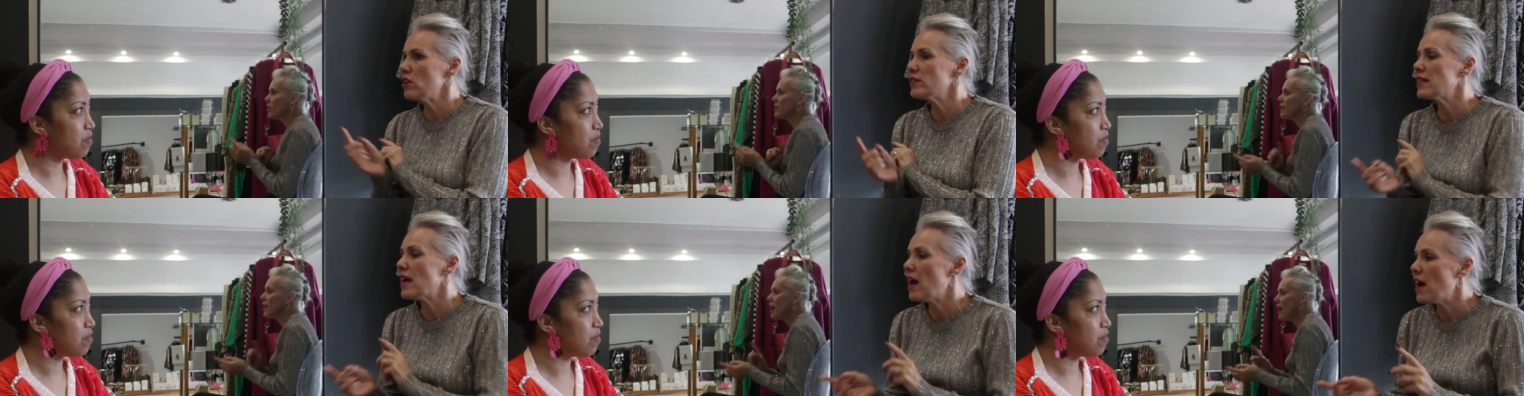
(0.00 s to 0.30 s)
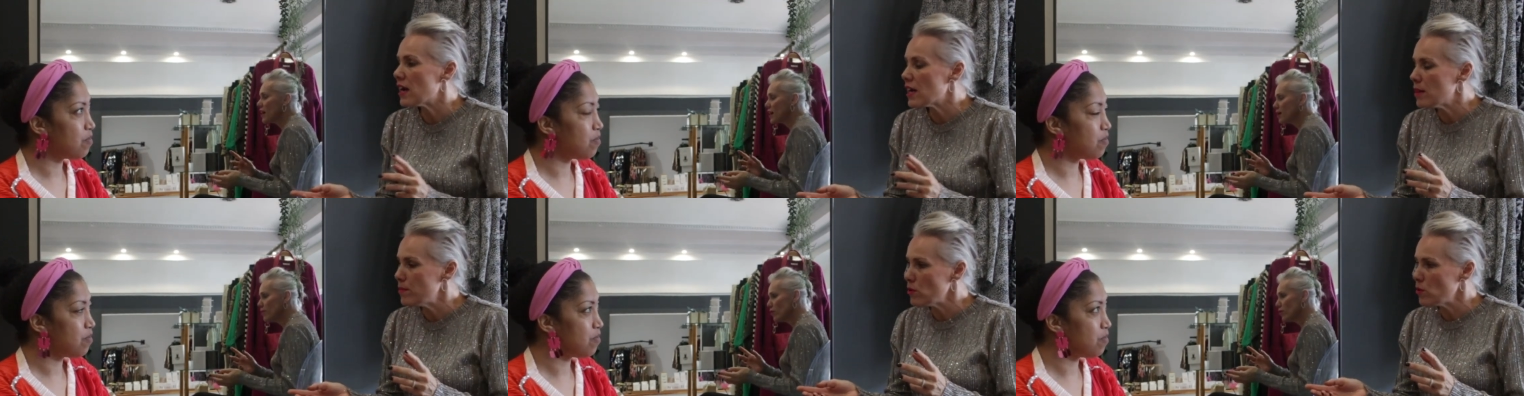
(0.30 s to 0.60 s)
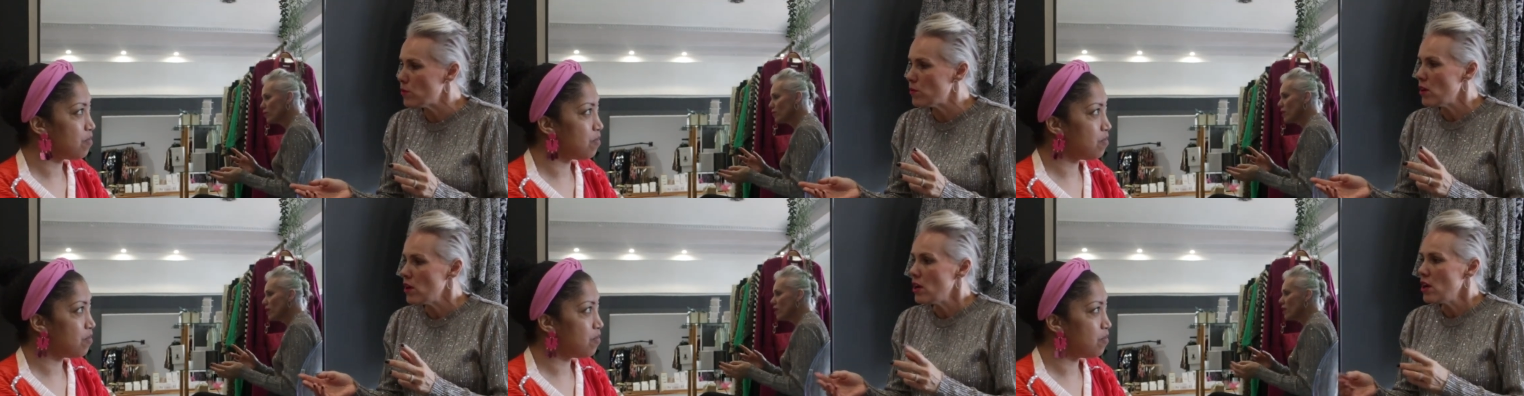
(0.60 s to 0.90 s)
Speaker 1: oh, so how come
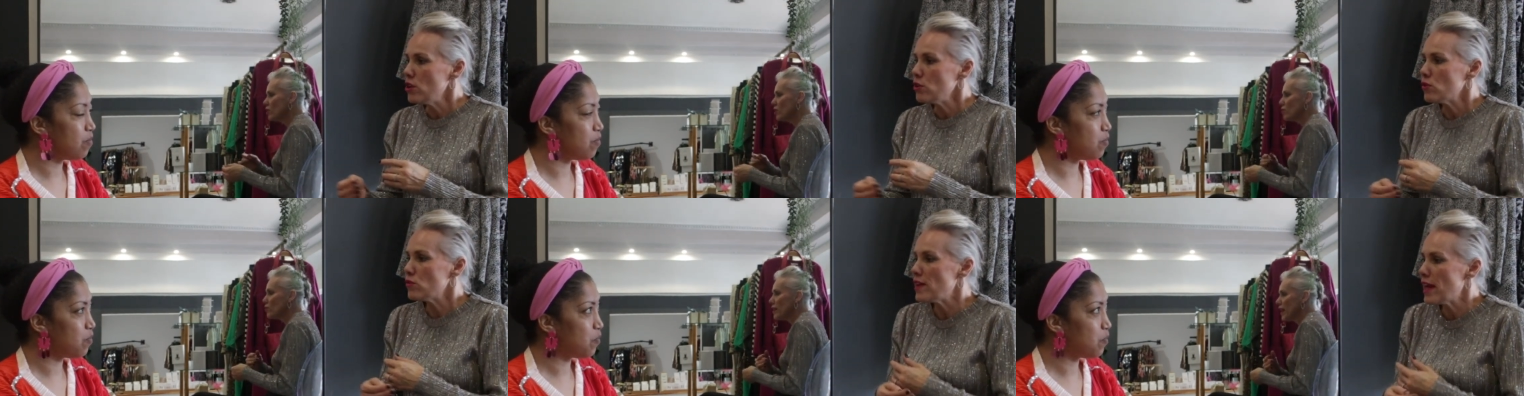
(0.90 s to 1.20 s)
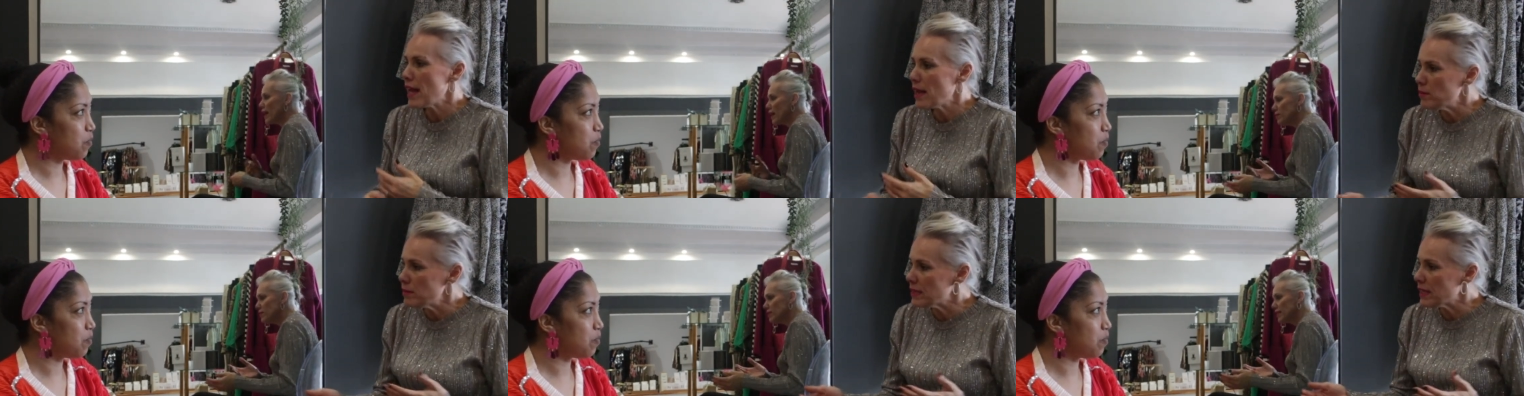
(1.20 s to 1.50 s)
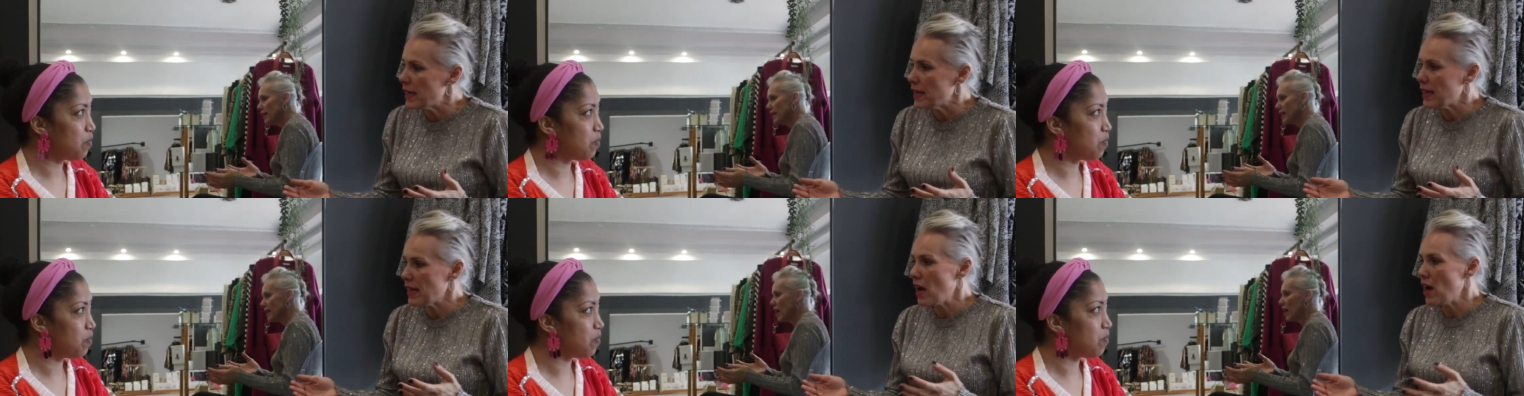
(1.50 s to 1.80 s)
your name's
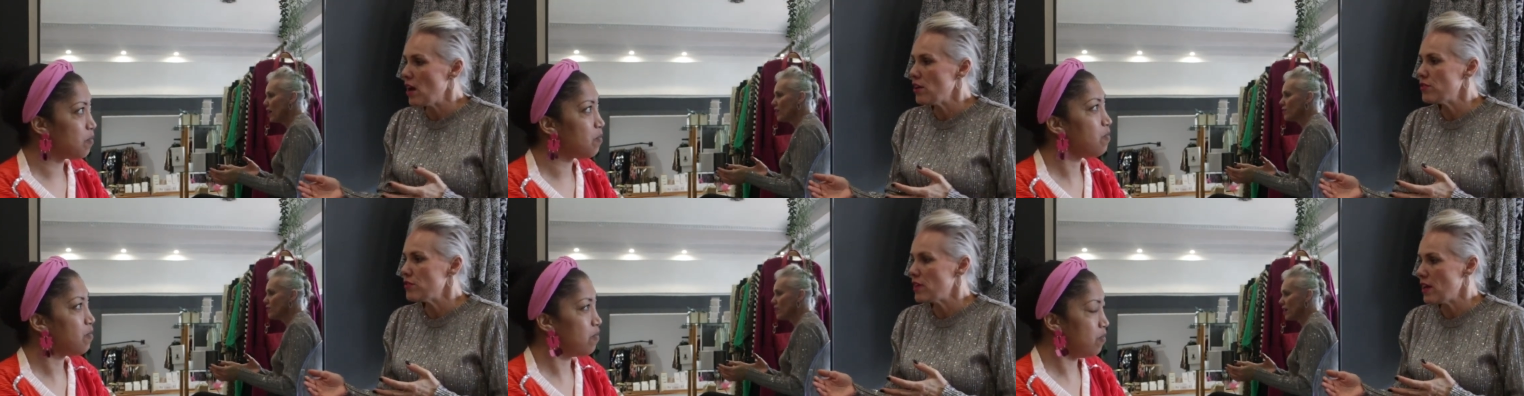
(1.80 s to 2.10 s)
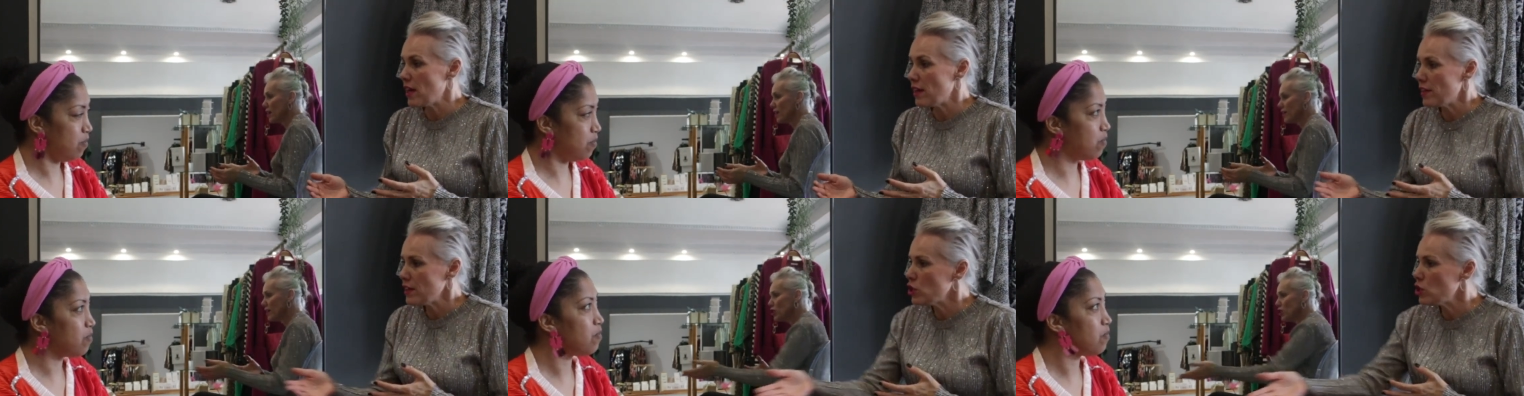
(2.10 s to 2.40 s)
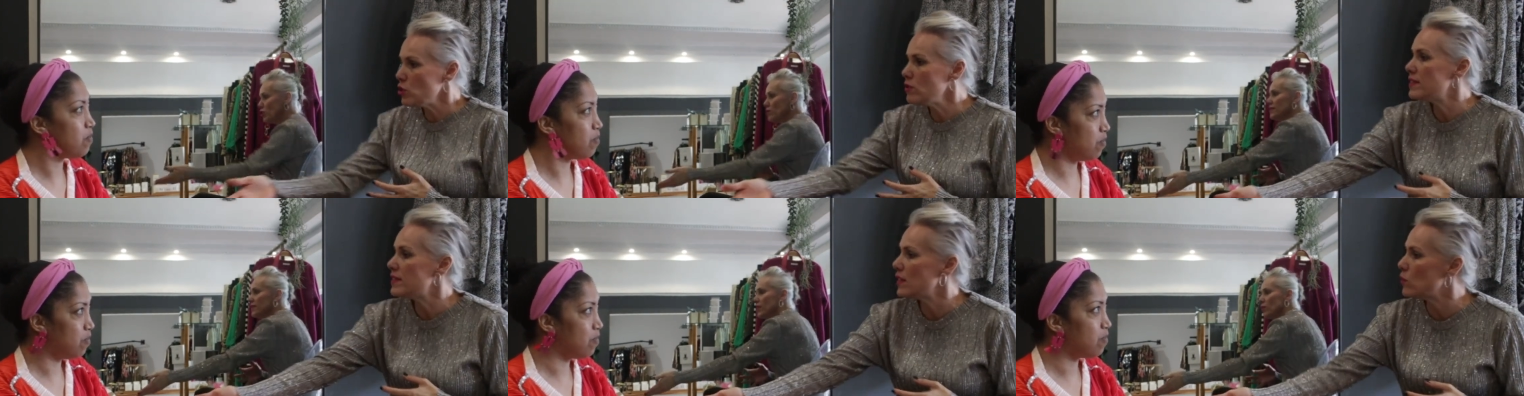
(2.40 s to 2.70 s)
getting out there? I think
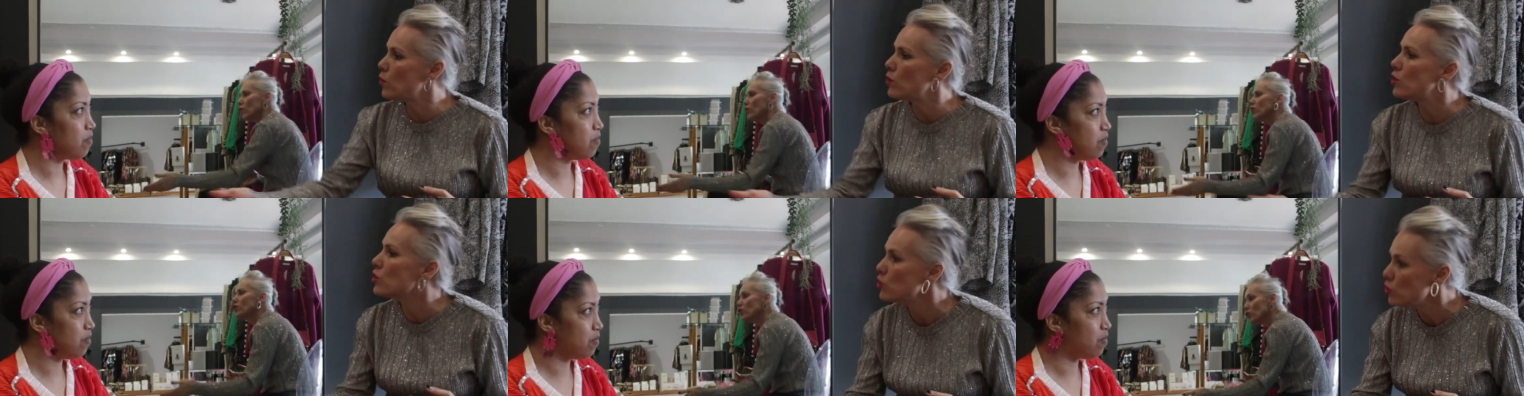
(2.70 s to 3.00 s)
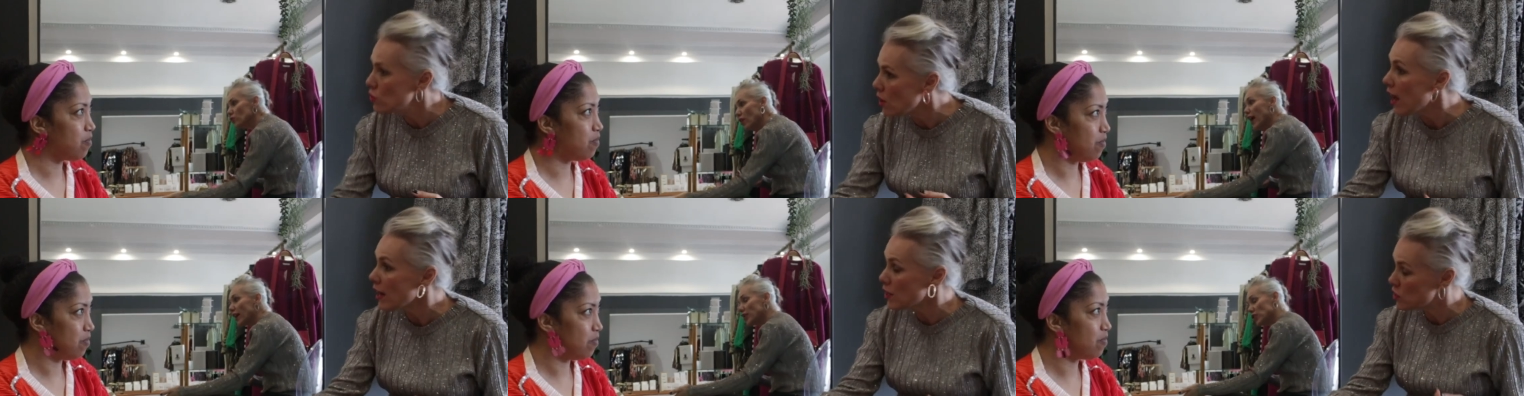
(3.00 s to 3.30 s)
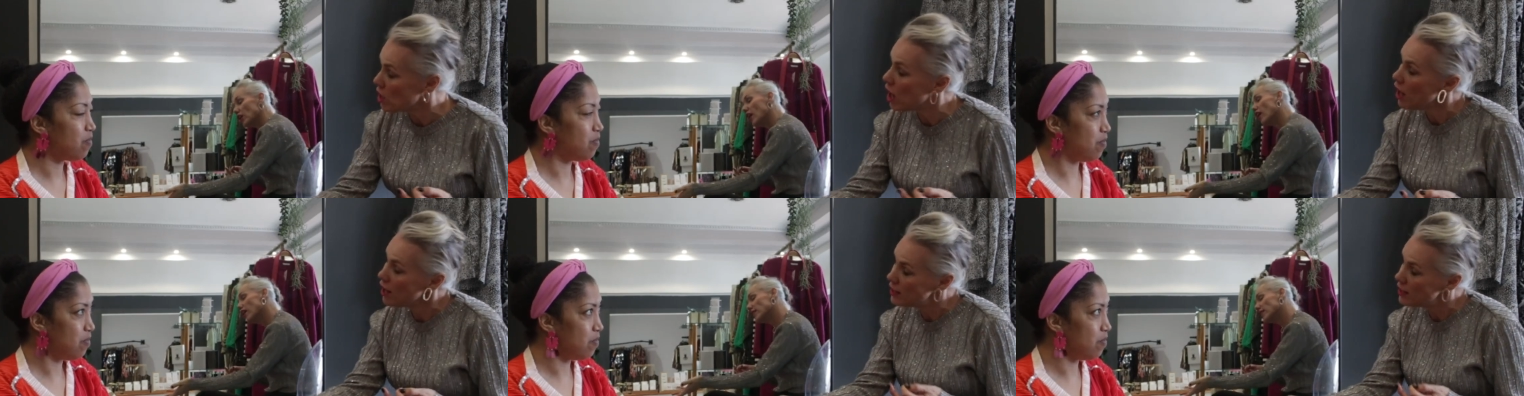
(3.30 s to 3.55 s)
you said, you actually